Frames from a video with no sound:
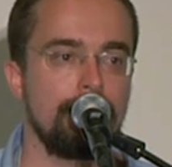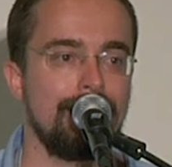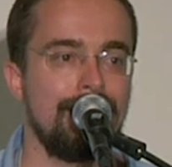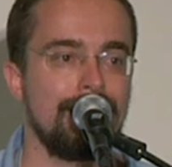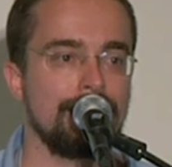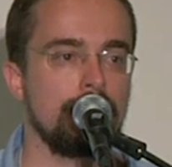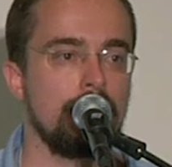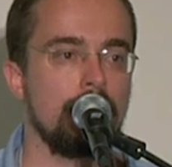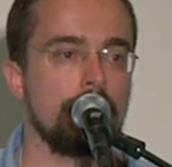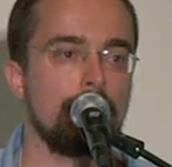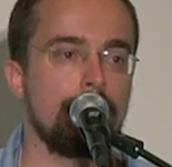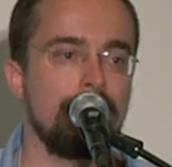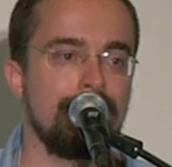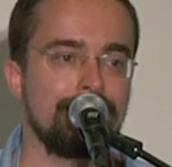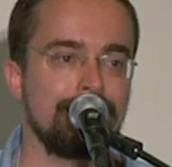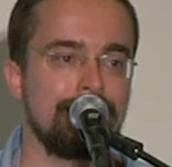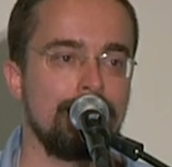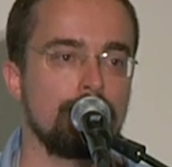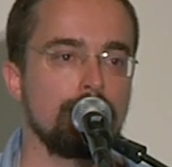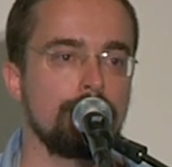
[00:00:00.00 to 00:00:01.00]
as
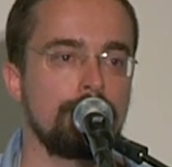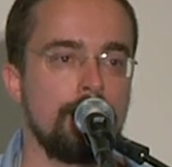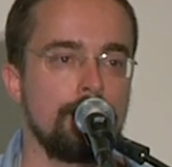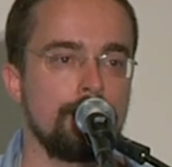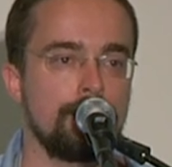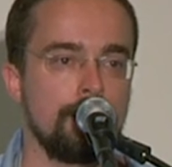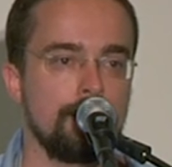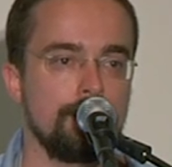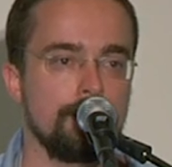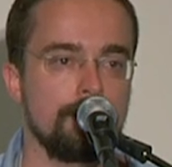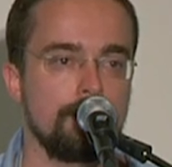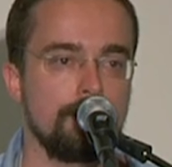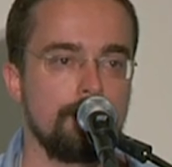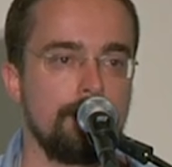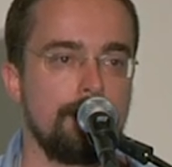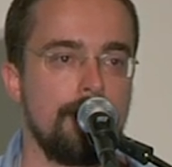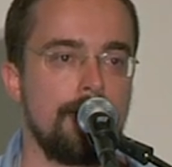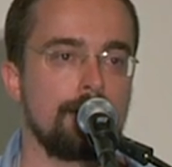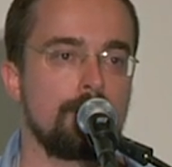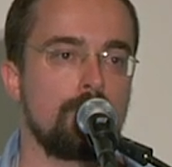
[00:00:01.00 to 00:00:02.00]
automatic annotations
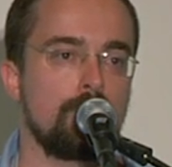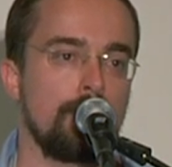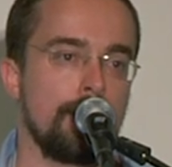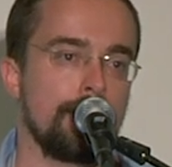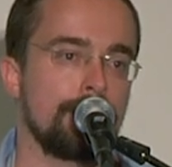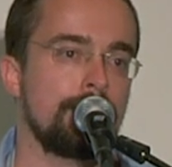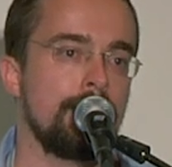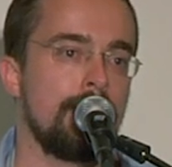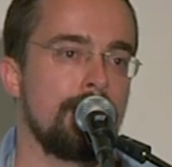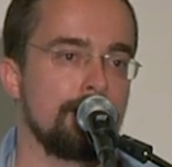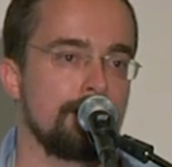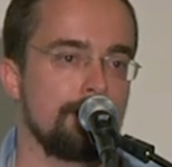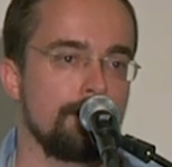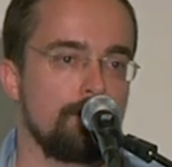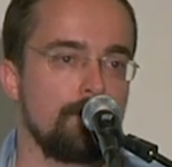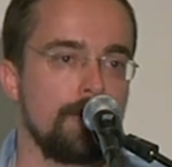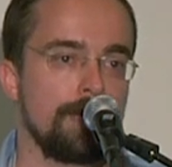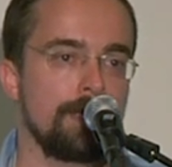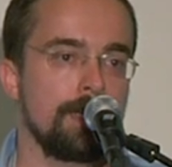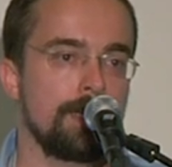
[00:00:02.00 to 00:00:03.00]
and correct that
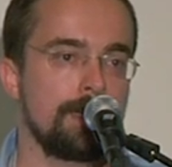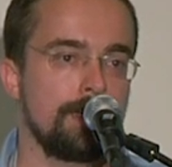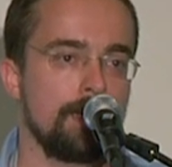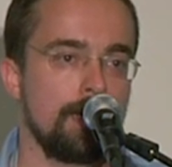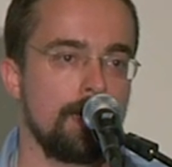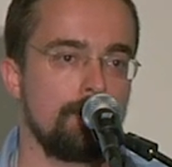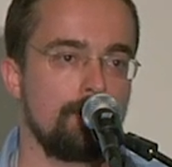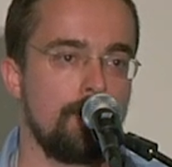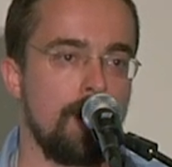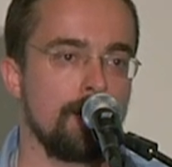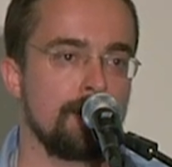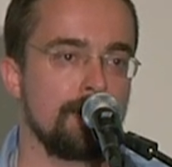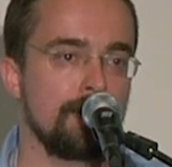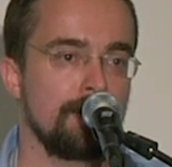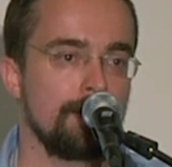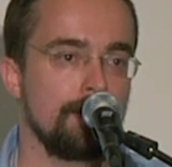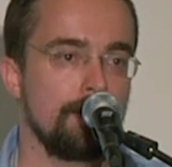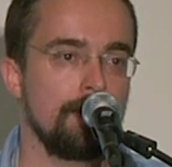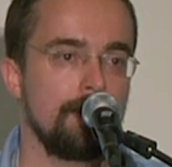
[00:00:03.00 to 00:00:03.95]
when that's wrong,